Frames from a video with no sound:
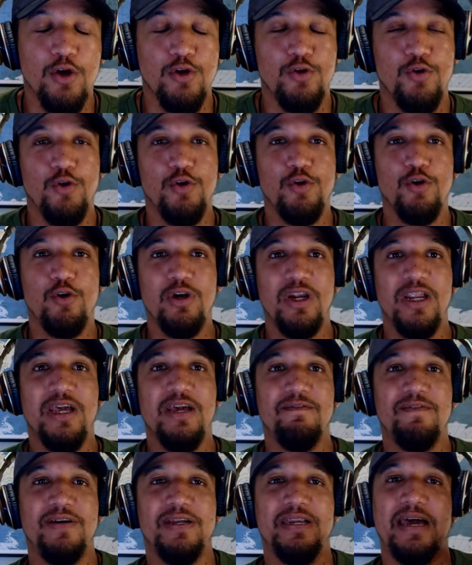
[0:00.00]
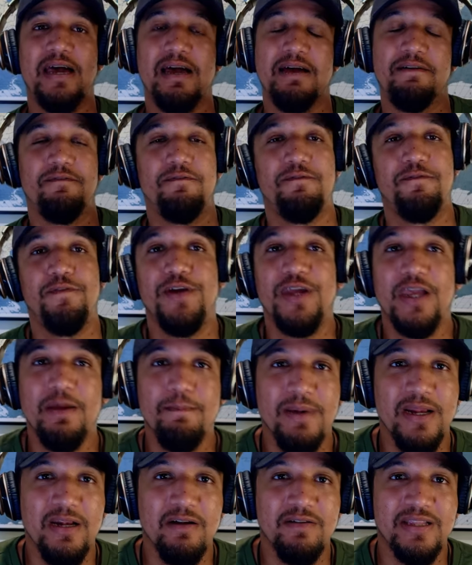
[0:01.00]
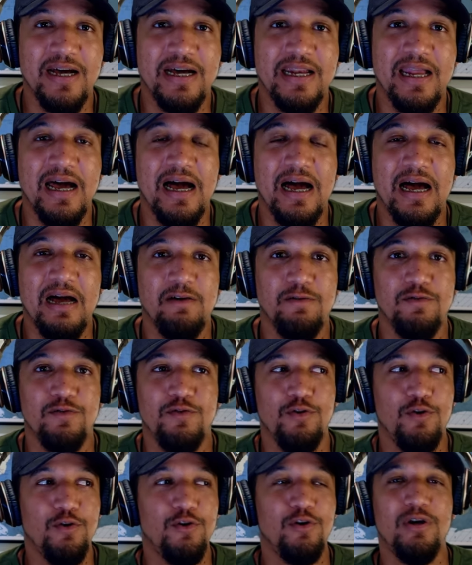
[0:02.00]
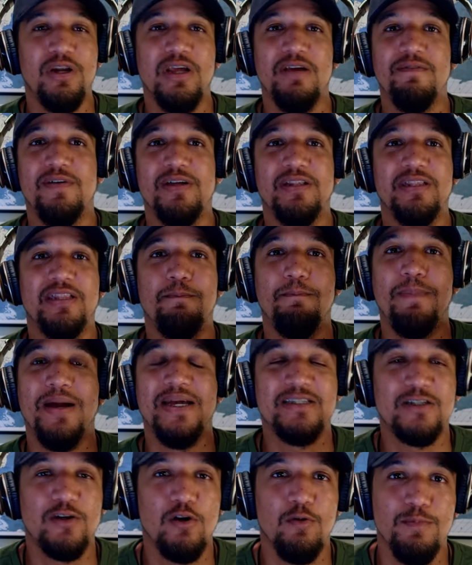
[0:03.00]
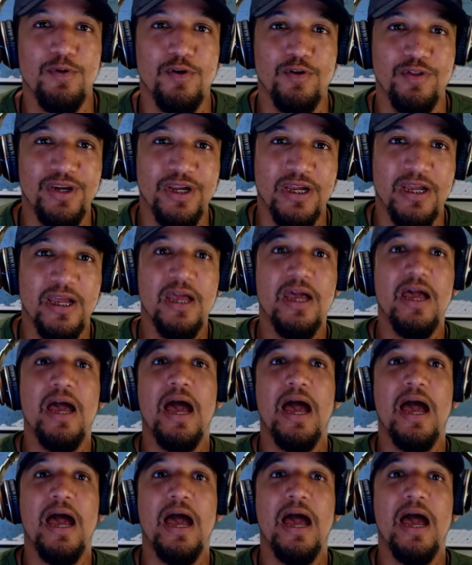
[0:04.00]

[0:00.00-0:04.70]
you don't live in a freaking million dollar house, you don't live in the best community.